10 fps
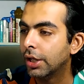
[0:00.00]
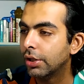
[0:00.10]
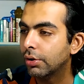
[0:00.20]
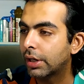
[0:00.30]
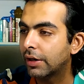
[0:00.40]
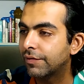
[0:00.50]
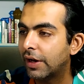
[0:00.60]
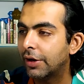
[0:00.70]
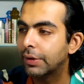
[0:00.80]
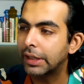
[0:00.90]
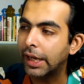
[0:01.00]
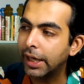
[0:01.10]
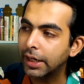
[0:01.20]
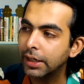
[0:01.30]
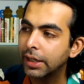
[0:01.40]
you can fly with
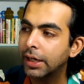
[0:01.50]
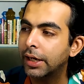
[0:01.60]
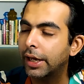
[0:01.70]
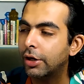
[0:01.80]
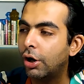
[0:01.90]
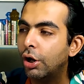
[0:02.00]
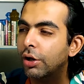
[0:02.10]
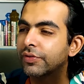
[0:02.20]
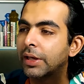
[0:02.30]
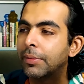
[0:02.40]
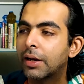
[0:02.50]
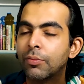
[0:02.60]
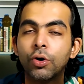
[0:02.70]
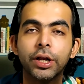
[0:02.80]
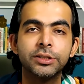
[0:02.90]
Air India, and all of them are
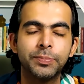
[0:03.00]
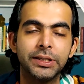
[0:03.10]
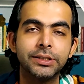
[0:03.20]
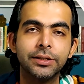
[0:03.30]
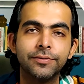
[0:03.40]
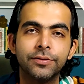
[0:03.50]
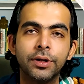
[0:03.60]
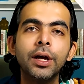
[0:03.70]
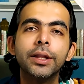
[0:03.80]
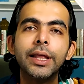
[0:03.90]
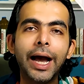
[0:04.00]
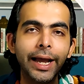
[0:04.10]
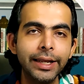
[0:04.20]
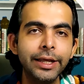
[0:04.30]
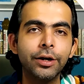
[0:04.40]
more expensive. The
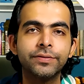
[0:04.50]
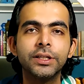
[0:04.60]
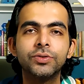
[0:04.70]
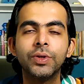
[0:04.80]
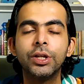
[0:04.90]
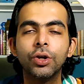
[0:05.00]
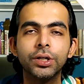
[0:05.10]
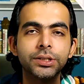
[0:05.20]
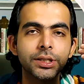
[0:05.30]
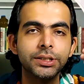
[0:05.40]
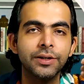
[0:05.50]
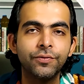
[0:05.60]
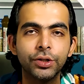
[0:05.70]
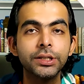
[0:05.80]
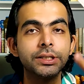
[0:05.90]
idea of this video is searching
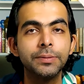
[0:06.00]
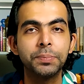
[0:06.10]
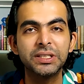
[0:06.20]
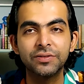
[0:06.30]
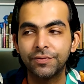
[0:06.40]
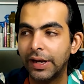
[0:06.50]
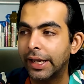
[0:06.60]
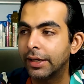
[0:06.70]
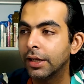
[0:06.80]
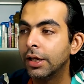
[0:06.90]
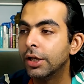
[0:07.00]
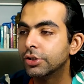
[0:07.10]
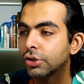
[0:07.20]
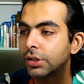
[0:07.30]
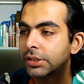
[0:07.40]
for the cheapest flight.
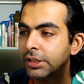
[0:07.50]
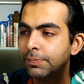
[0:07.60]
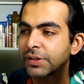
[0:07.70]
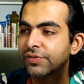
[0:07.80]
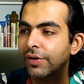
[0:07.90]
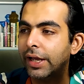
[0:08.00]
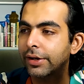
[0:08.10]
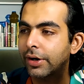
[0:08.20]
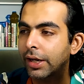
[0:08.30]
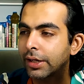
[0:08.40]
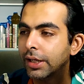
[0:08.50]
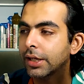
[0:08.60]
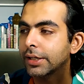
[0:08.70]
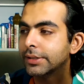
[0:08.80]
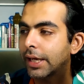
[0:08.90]
So the cheapest flight right
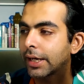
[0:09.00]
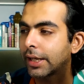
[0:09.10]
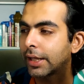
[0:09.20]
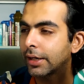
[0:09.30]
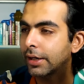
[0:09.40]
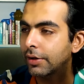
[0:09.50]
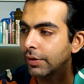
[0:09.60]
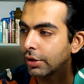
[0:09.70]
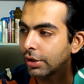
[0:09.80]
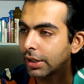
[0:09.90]
here is Air Canada. We're going to